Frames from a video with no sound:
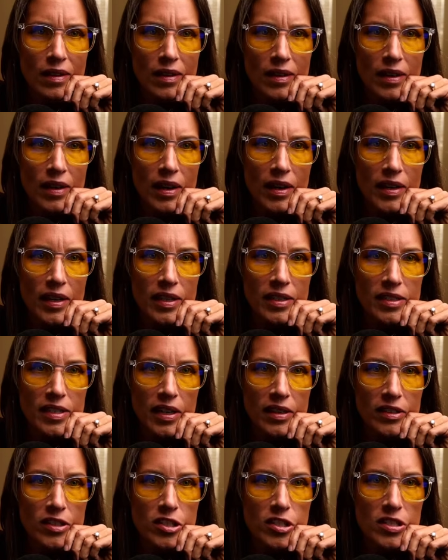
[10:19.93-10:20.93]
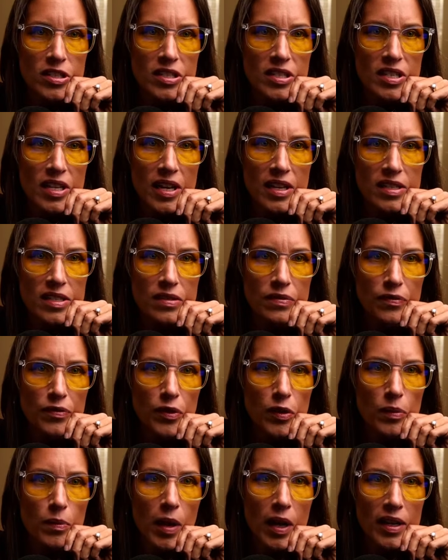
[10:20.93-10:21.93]
Gut intelligence test,
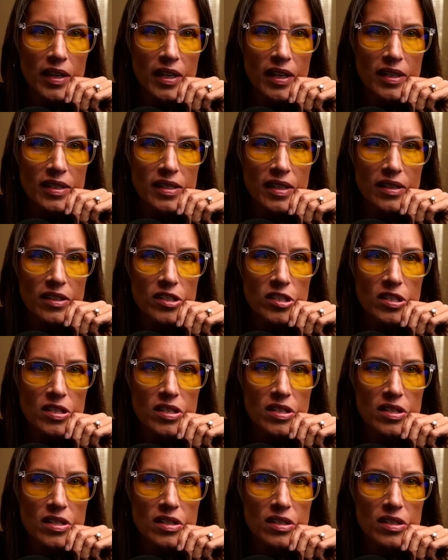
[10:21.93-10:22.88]
full body intelligence.